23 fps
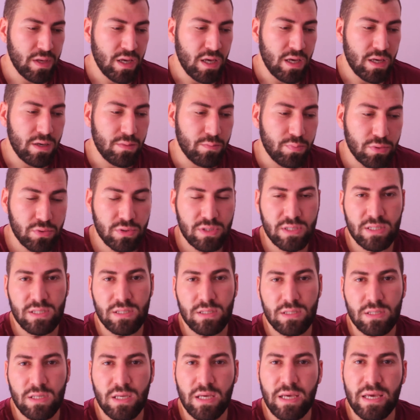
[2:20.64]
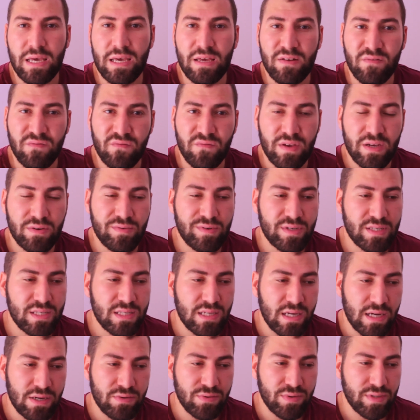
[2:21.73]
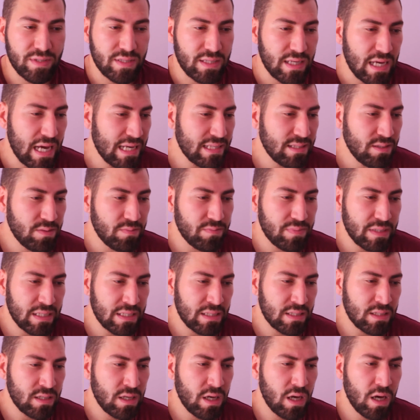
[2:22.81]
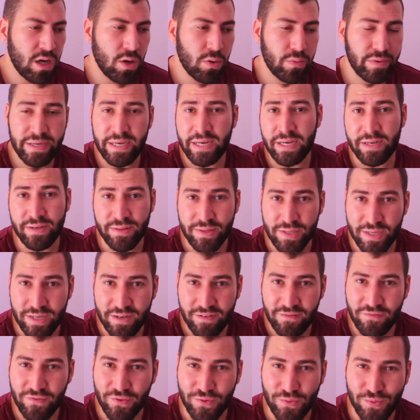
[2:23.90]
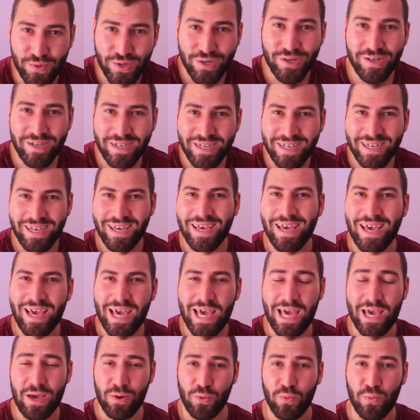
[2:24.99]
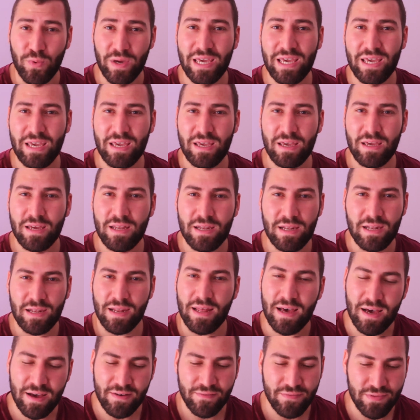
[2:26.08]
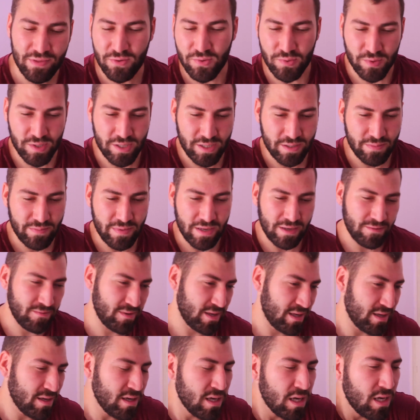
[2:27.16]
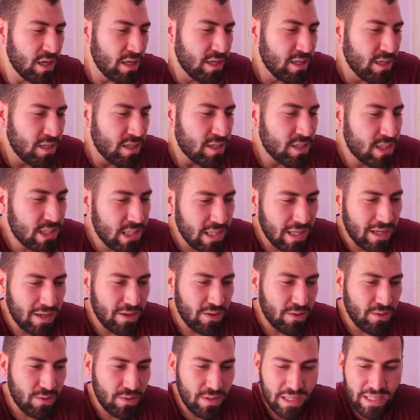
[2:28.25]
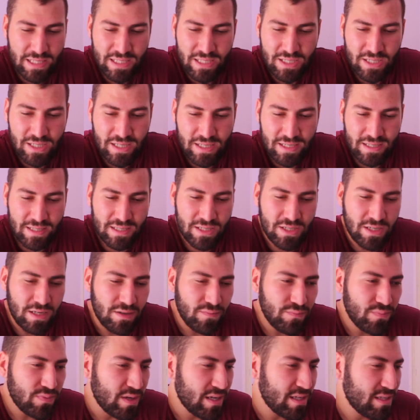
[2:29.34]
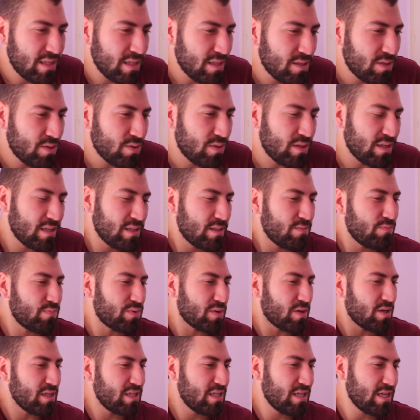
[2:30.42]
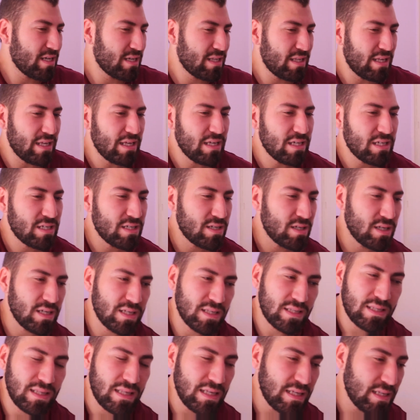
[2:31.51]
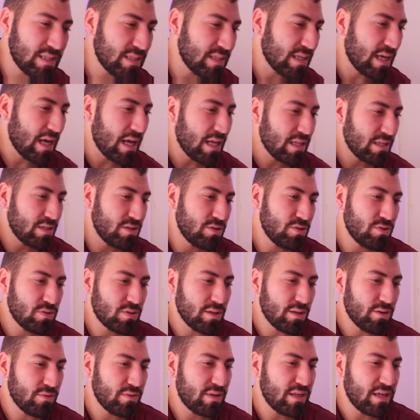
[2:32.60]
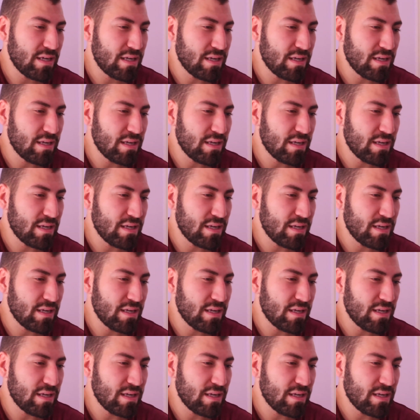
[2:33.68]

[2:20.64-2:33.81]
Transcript: important and very tiring task, but we are there for work and we love the work, baby. So let's just jump right into this project. Here is the Zaliu clothing